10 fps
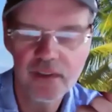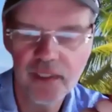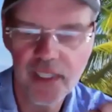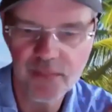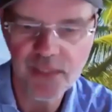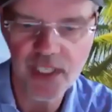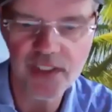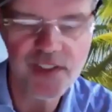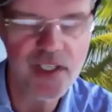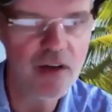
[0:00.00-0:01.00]
Amazon
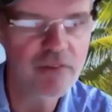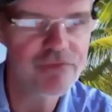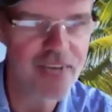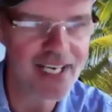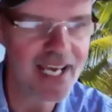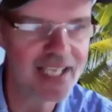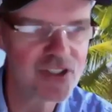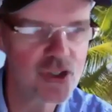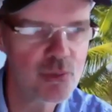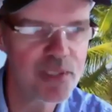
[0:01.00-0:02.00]
itself, FedEx,
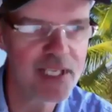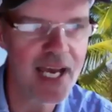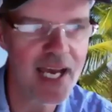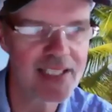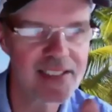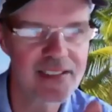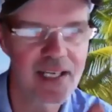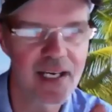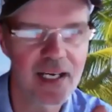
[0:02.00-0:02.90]
UPS,